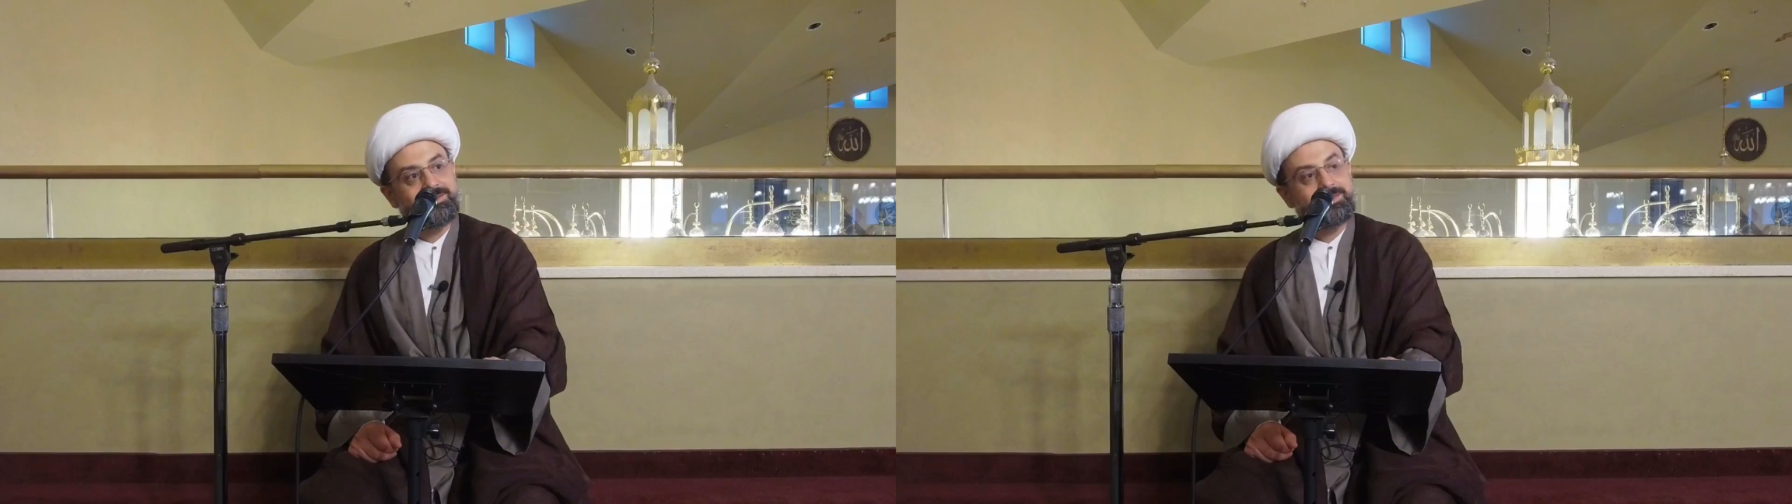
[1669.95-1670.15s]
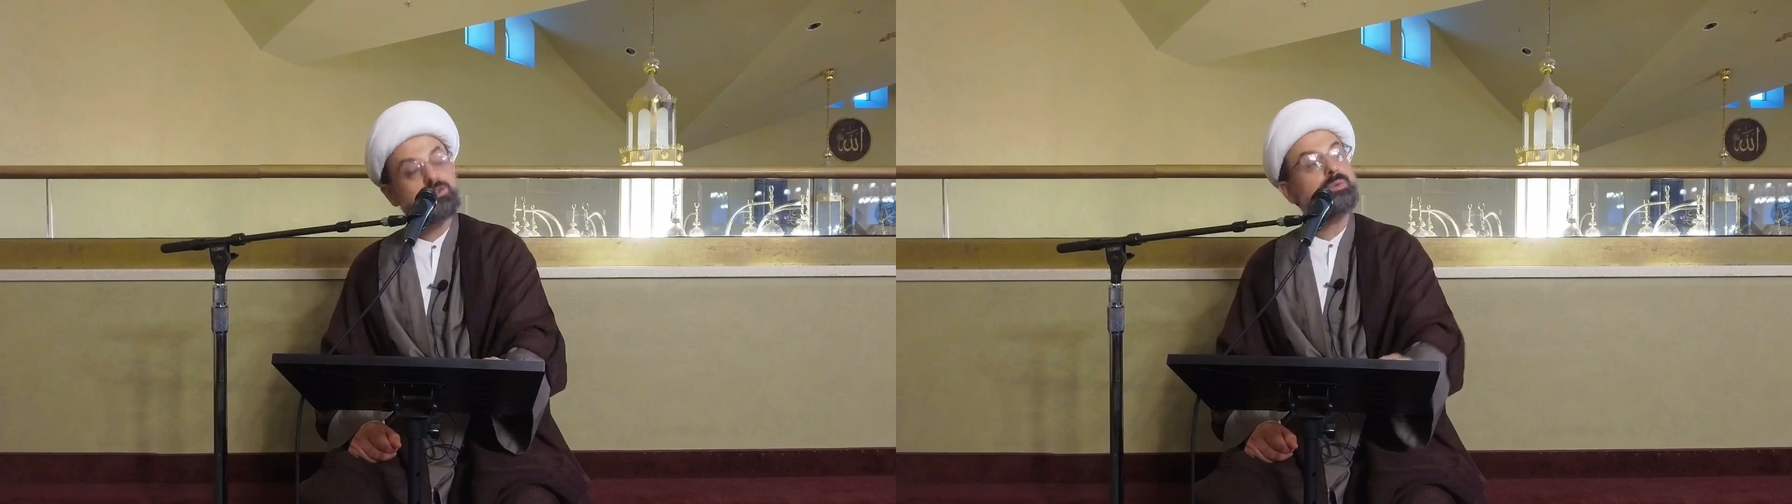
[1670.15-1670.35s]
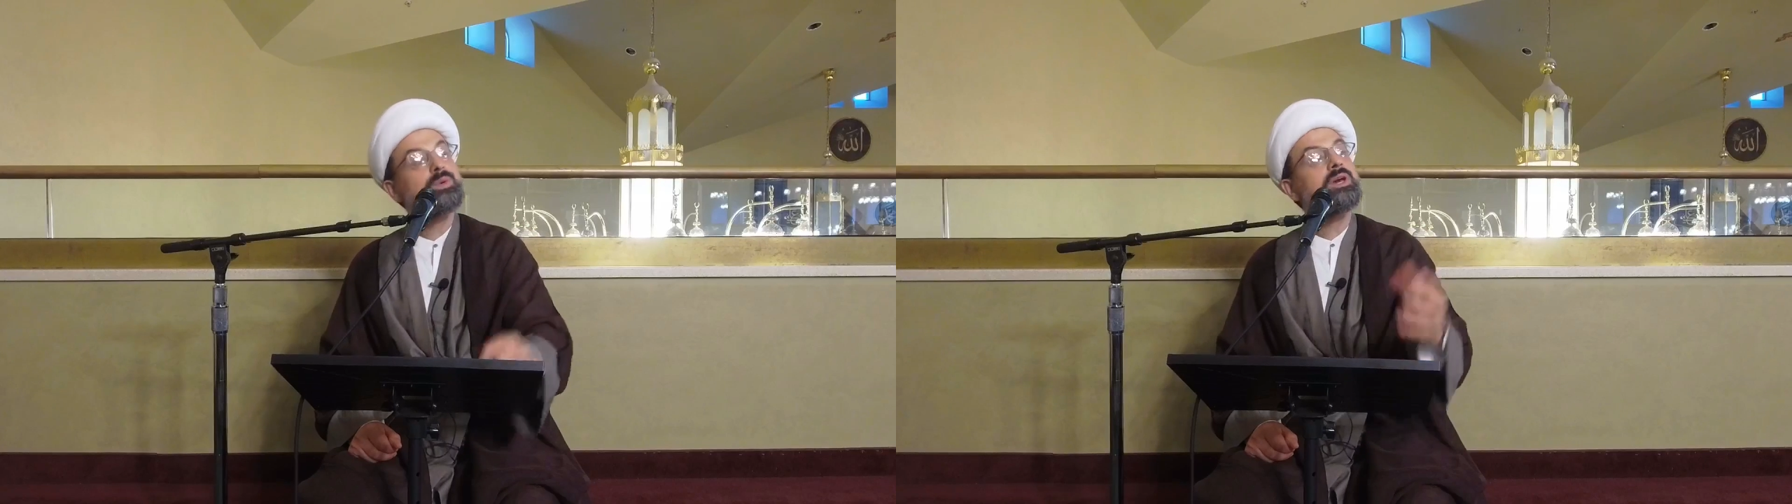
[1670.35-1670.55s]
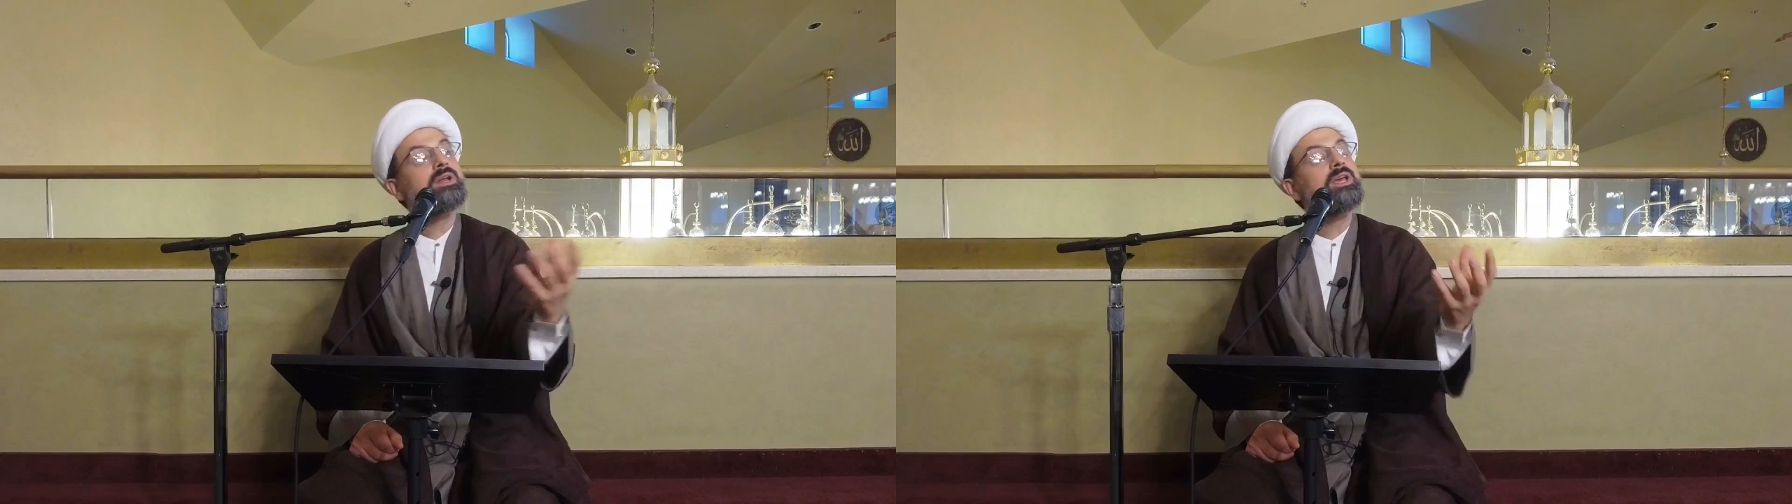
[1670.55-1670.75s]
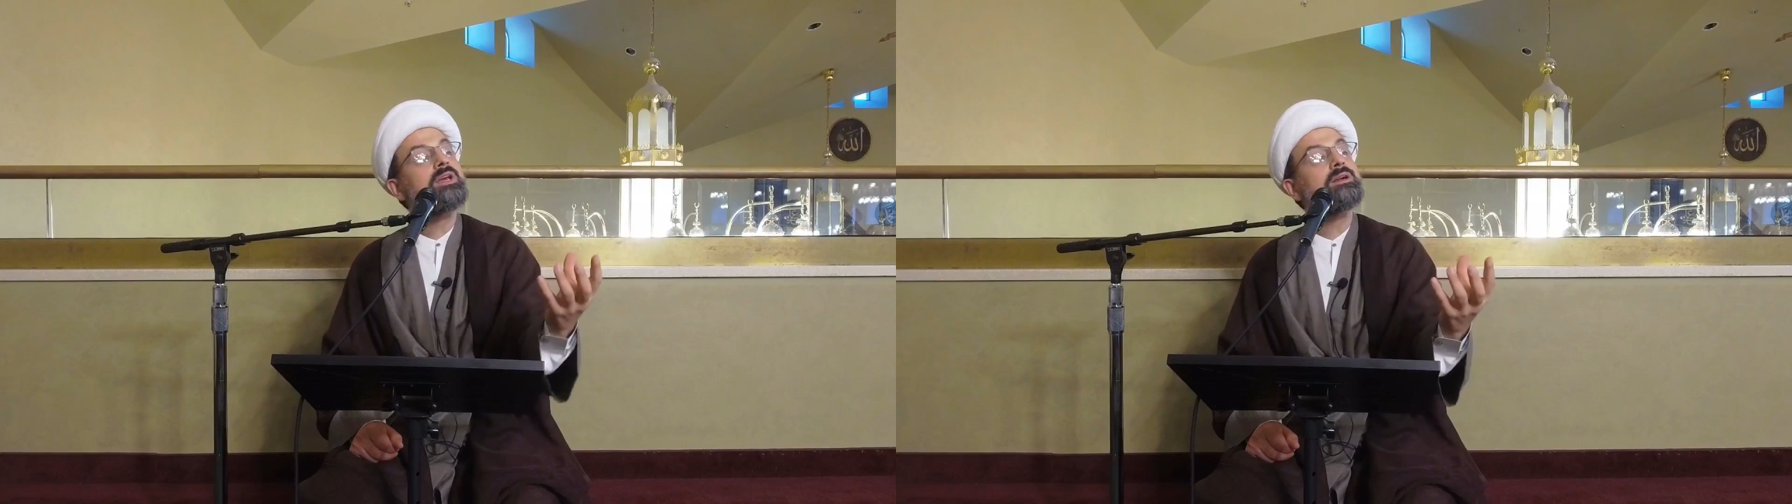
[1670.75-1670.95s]
So we are
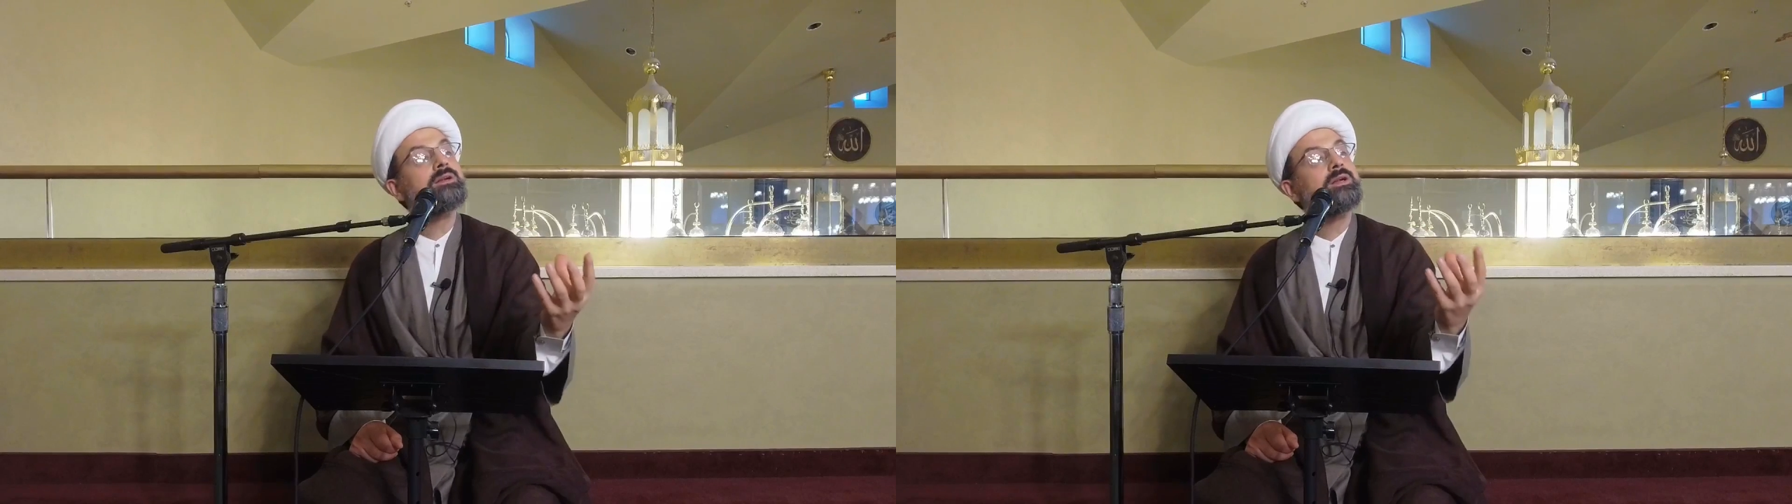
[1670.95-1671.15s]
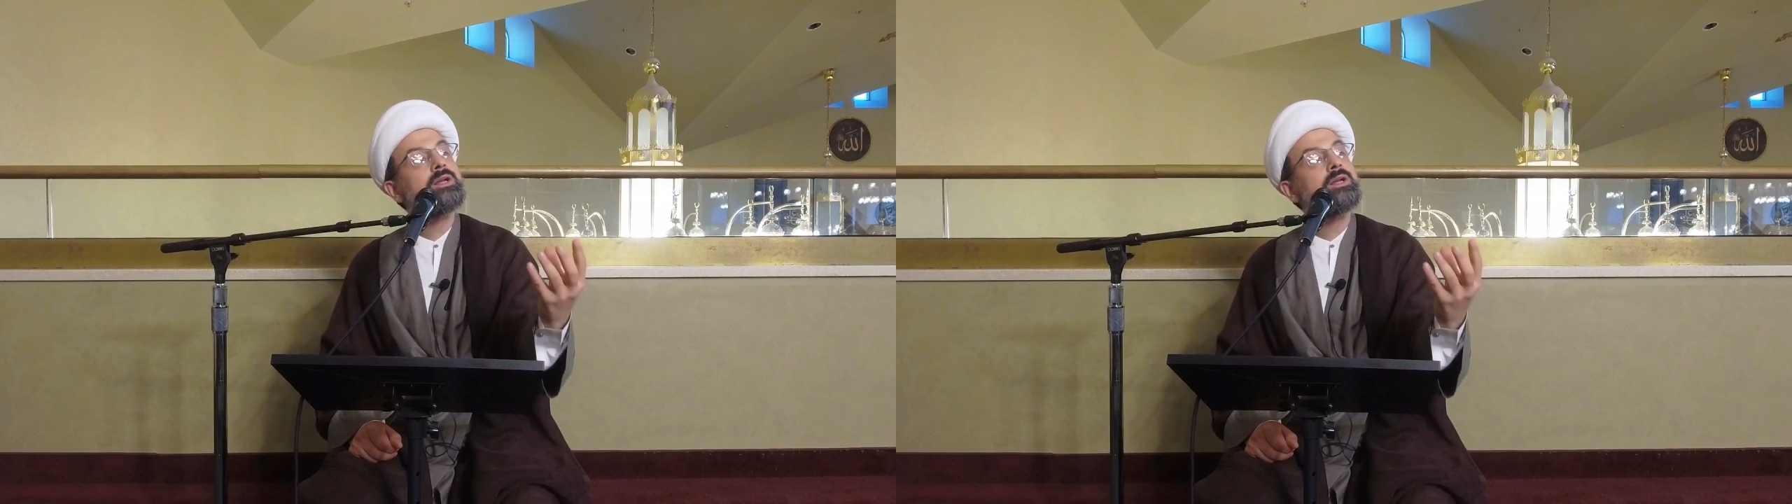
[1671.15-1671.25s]
here